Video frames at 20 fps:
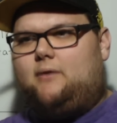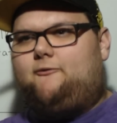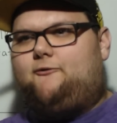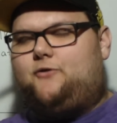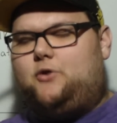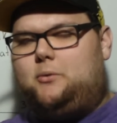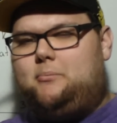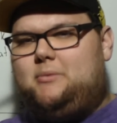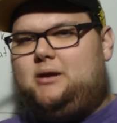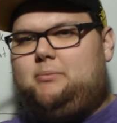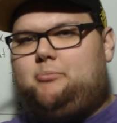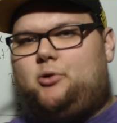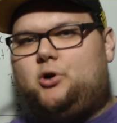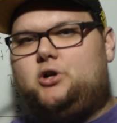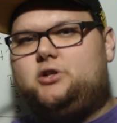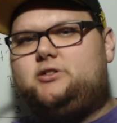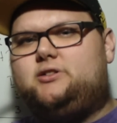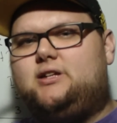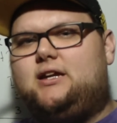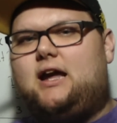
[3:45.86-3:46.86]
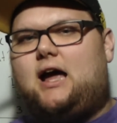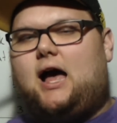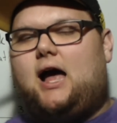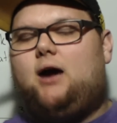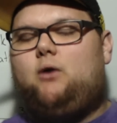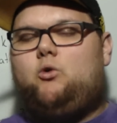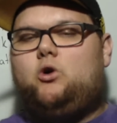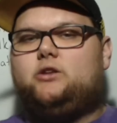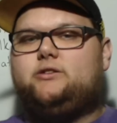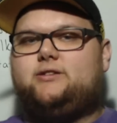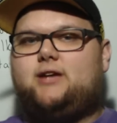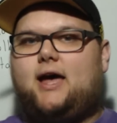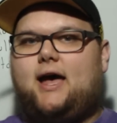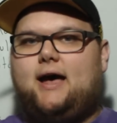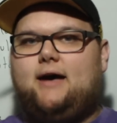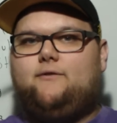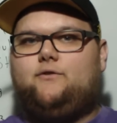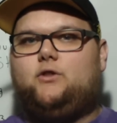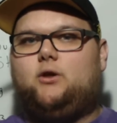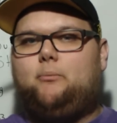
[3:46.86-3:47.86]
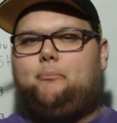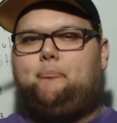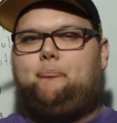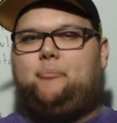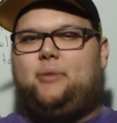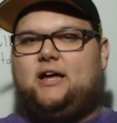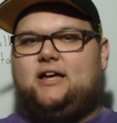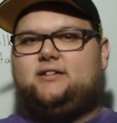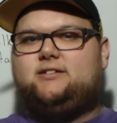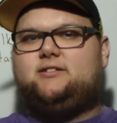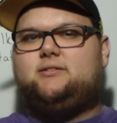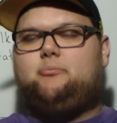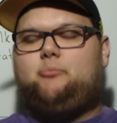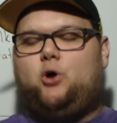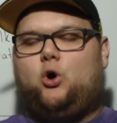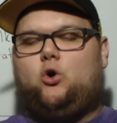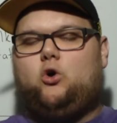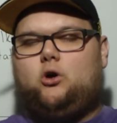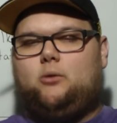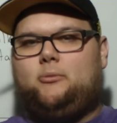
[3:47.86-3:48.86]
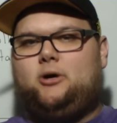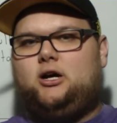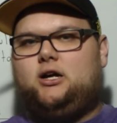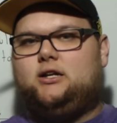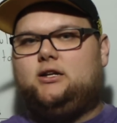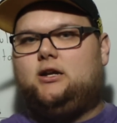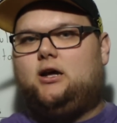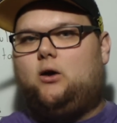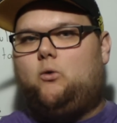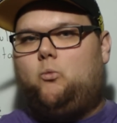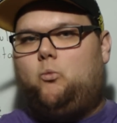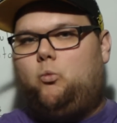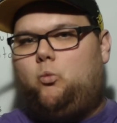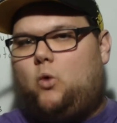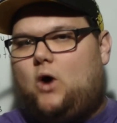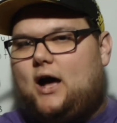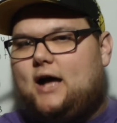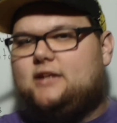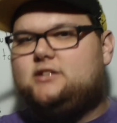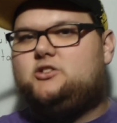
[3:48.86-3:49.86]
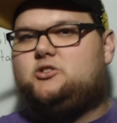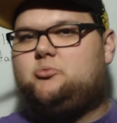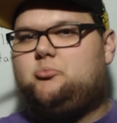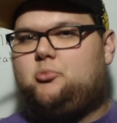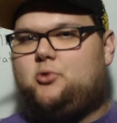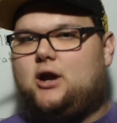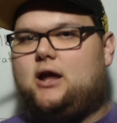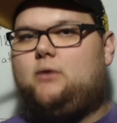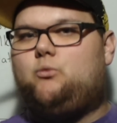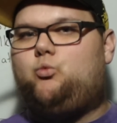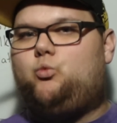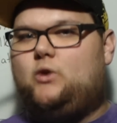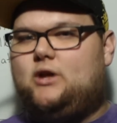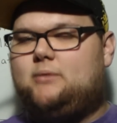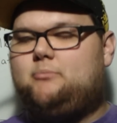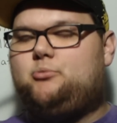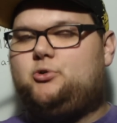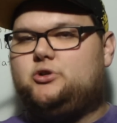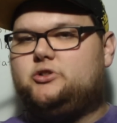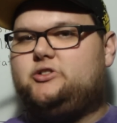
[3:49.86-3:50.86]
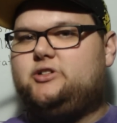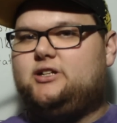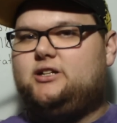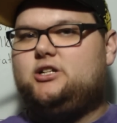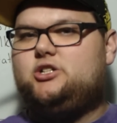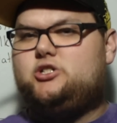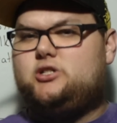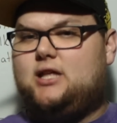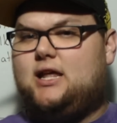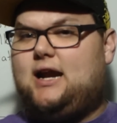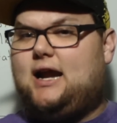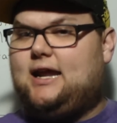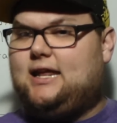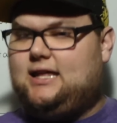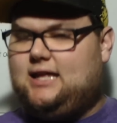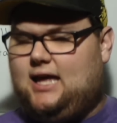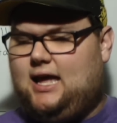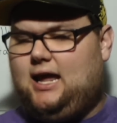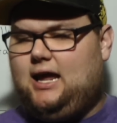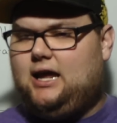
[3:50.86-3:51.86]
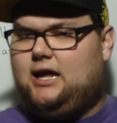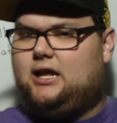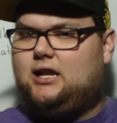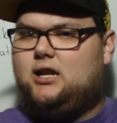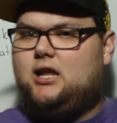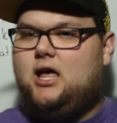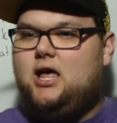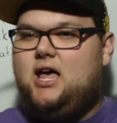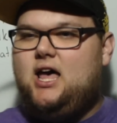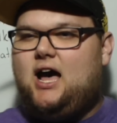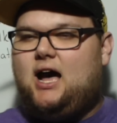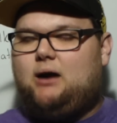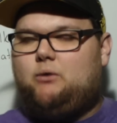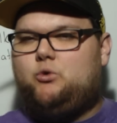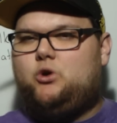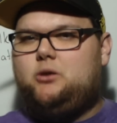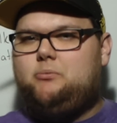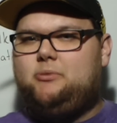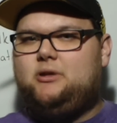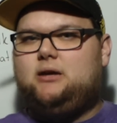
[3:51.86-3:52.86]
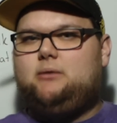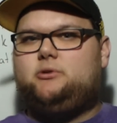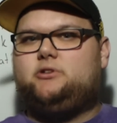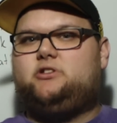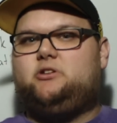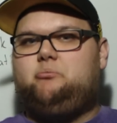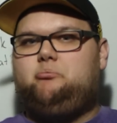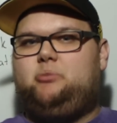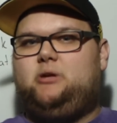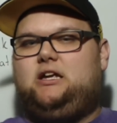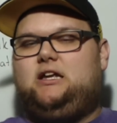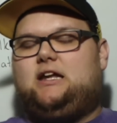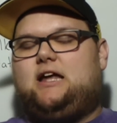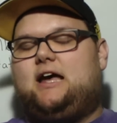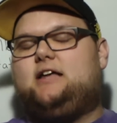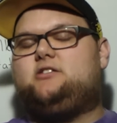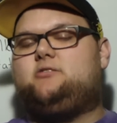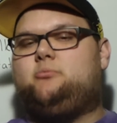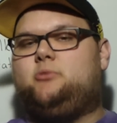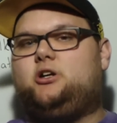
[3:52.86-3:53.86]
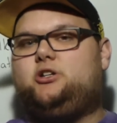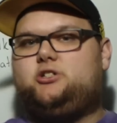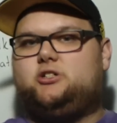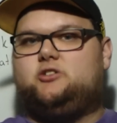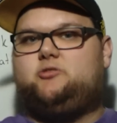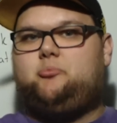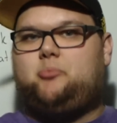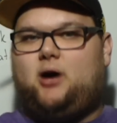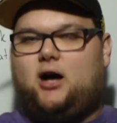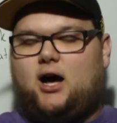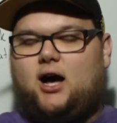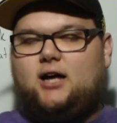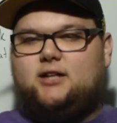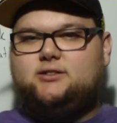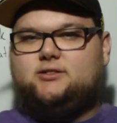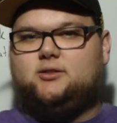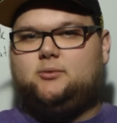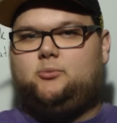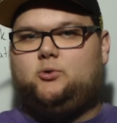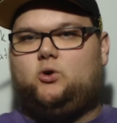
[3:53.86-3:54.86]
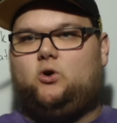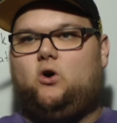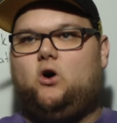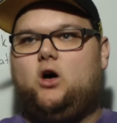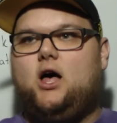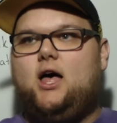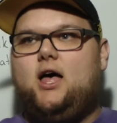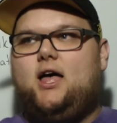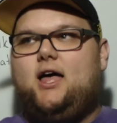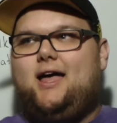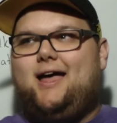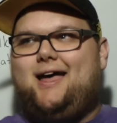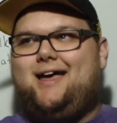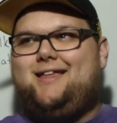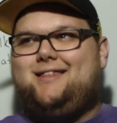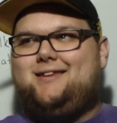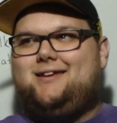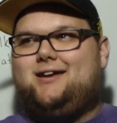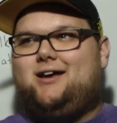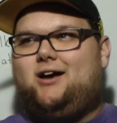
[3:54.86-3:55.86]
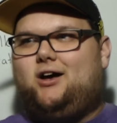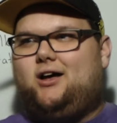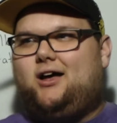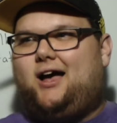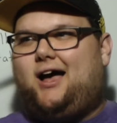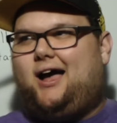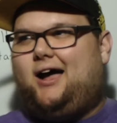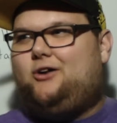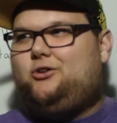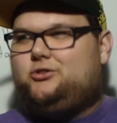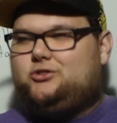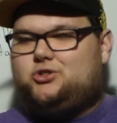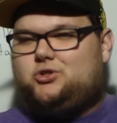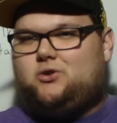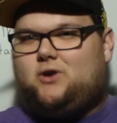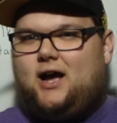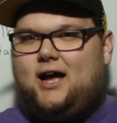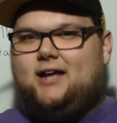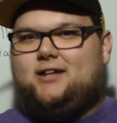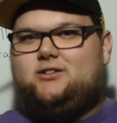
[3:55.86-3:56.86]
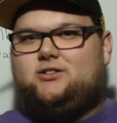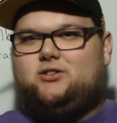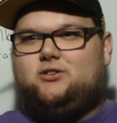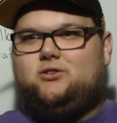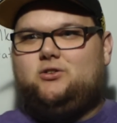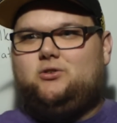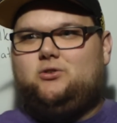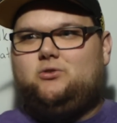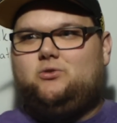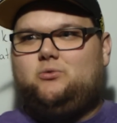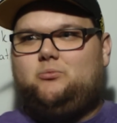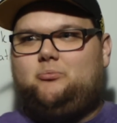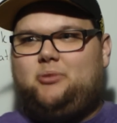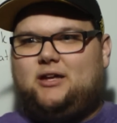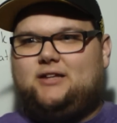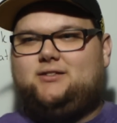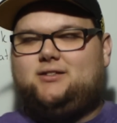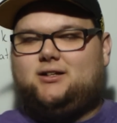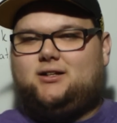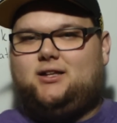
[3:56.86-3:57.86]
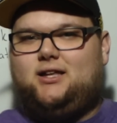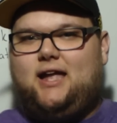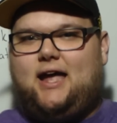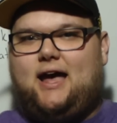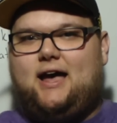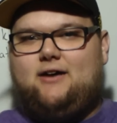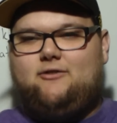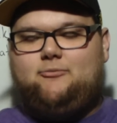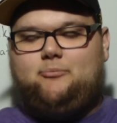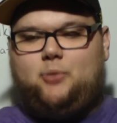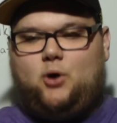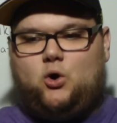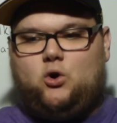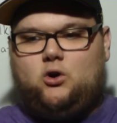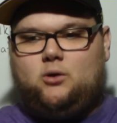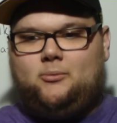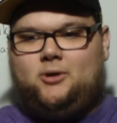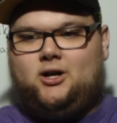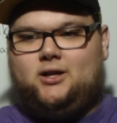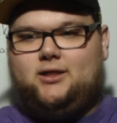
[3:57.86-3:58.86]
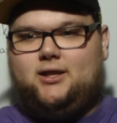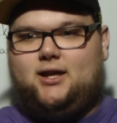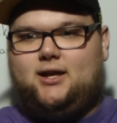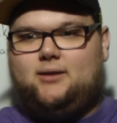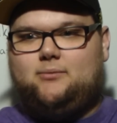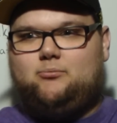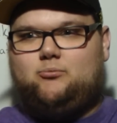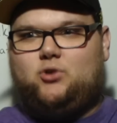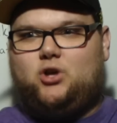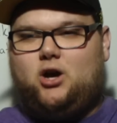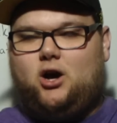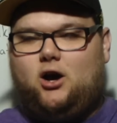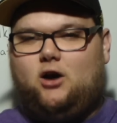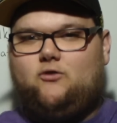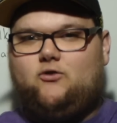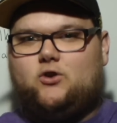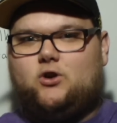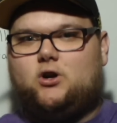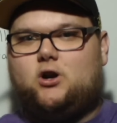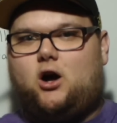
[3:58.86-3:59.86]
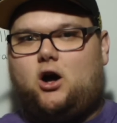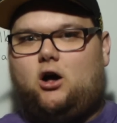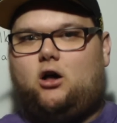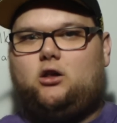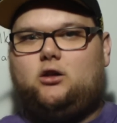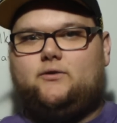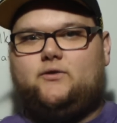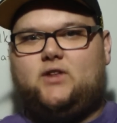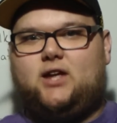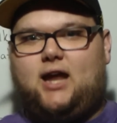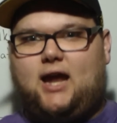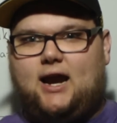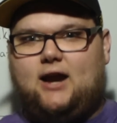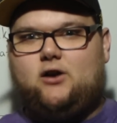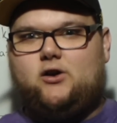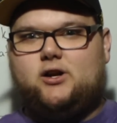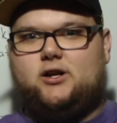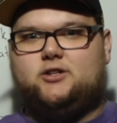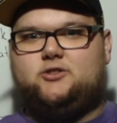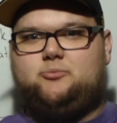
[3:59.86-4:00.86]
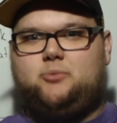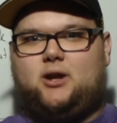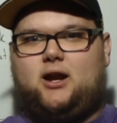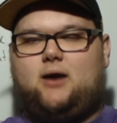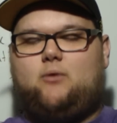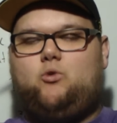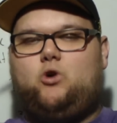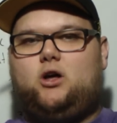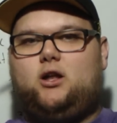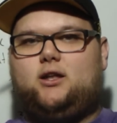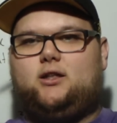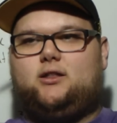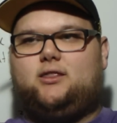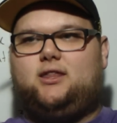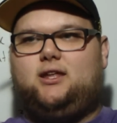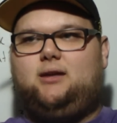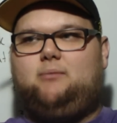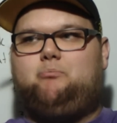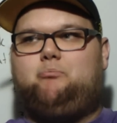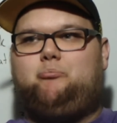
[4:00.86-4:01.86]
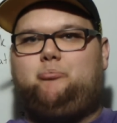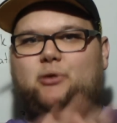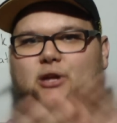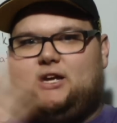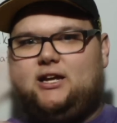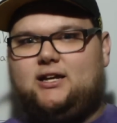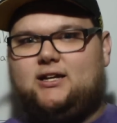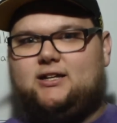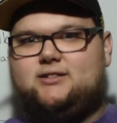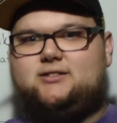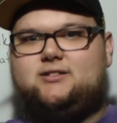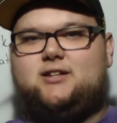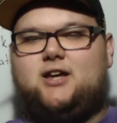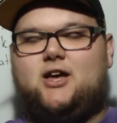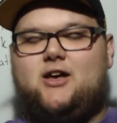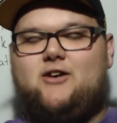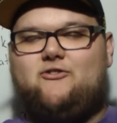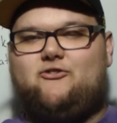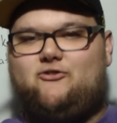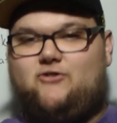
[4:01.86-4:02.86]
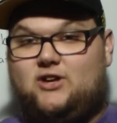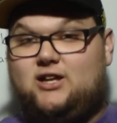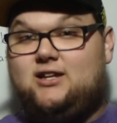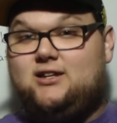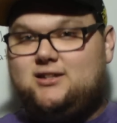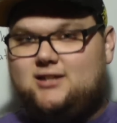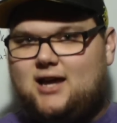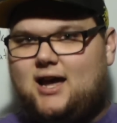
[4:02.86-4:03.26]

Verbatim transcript: for me personally, I want to have the best Pokemon widespread win percentage that I can. I want to be able to beat as much as possible and I'll try to basically have Pokemon that cover all of the areas, but I want the biggest Venn